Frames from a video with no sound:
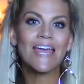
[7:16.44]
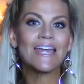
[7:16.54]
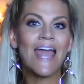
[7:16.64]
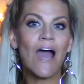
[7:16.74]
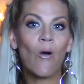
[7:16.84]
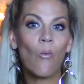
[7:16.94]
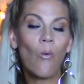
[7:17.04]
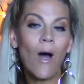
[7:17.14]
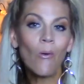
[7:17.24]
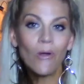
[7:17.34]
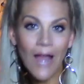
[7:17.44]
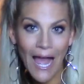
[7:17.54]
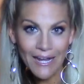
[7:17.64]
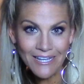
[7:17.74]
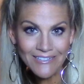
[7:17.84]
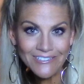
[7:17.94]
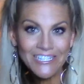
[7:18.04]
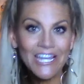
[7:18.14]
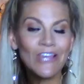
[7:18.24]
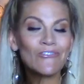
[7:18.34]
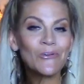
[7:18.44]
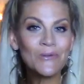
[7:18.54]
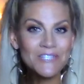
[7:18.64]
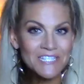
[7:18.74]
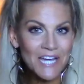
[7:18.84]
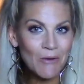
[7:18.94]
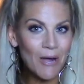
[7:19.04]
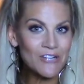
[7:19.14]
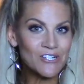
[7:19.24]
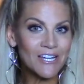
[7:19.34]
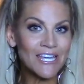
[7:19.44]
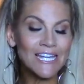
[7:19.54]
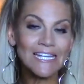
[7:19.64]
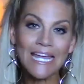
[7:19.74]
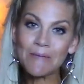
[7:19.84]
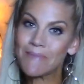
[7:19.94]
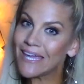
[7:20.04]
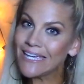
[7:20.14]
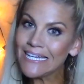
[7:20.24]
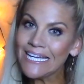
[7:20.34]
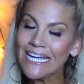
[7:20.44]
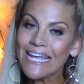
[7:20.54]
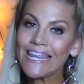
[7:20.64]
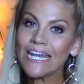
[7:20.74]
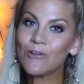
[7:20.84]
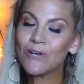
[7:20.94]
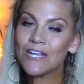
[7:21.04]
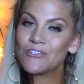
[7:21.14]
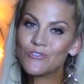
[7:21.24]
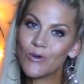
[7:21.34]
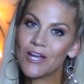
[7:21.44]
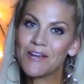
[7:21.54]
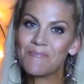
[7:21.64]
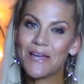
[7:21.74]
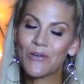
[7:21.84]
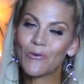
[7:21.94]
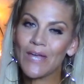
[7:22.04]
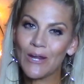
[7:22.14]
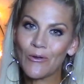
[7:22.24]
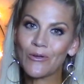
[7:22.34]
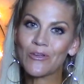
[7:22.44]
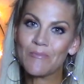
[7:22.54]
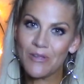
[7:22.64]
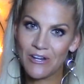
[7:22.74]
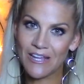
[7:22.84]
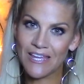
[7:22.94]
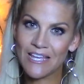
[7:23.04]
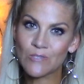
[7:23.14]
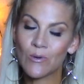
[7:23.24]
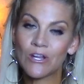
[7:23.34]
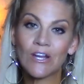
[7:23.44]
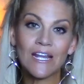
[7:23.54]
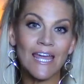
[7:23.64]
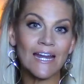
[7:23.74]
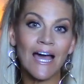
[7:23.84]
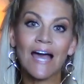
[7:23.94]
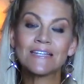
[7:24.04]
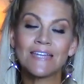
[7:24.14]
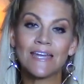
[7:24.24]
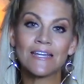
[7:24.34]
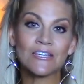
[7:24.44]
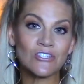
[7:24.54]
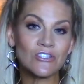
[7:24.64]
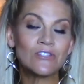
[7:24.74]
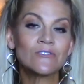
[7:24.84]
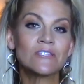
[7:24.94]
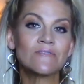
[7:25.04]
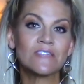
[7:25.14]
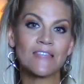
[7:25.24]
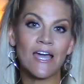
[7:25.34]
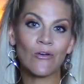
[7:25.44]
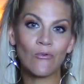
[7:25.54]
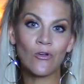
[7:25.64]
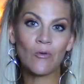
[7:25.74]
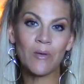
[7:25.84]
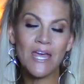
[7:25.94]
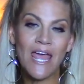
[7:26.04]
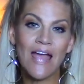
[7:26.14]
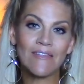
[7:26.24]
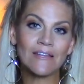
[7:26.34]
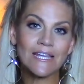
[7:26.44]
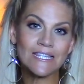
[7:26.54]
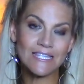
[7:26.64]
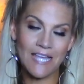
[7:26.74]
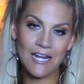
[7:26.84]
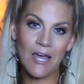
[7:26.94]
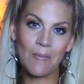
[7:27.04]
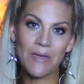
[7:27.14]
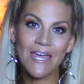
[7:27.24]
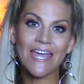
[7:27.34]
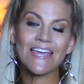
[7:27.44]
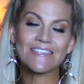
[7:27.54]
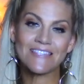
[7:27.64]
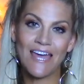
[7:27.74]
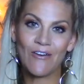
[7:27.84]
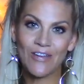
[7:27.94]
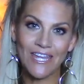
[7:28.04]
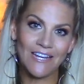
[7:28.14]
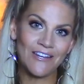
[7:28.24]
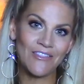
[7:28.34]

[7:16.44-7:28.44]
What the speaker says: Now, while we're at it, if you're a DIY junkie like me, then you need to join my creator community. It's where you're gonna get content exclusive to that group, and the link to sign up is down in